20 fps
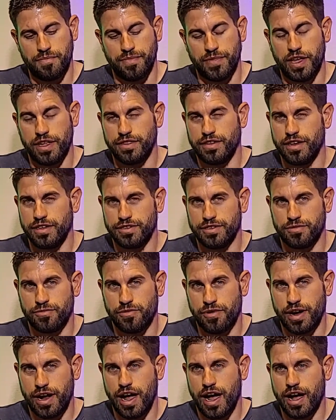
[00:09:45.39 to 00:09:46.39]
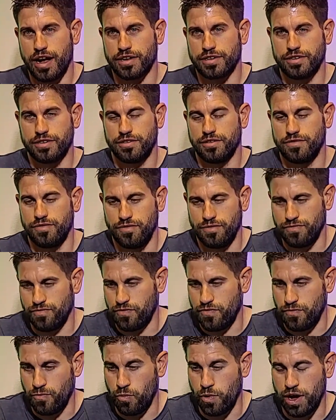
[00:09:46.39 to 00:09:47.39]
It doesn't react
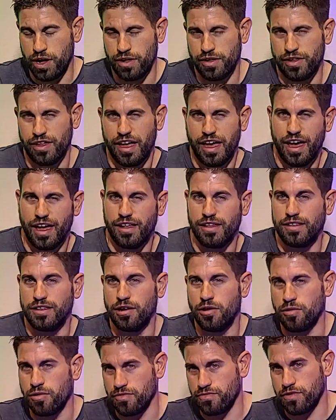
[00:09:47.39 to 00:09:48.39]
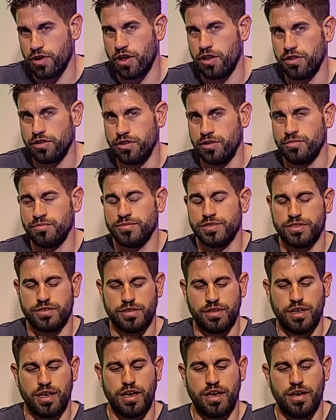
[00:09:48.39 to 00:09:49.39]
well at lower volumes.